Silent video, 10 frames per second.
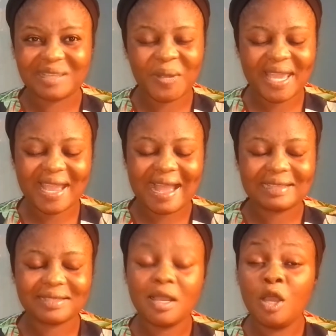Okay
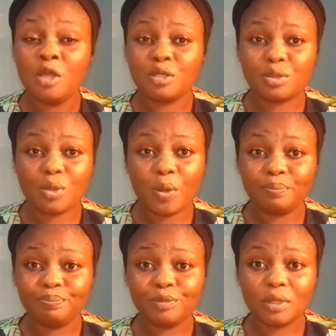guys,
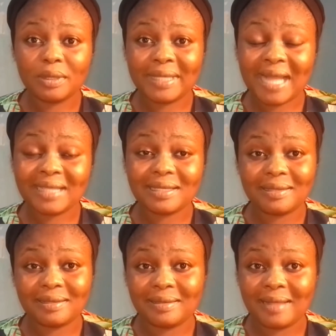so that
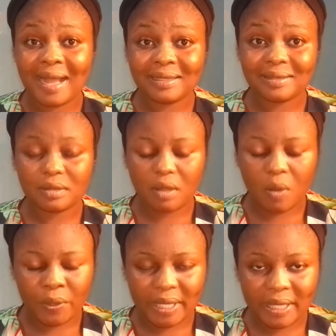is that
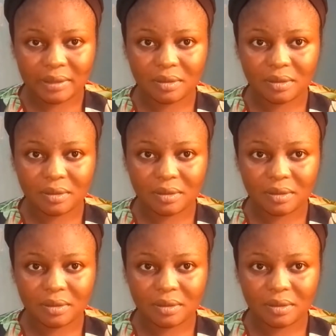on it.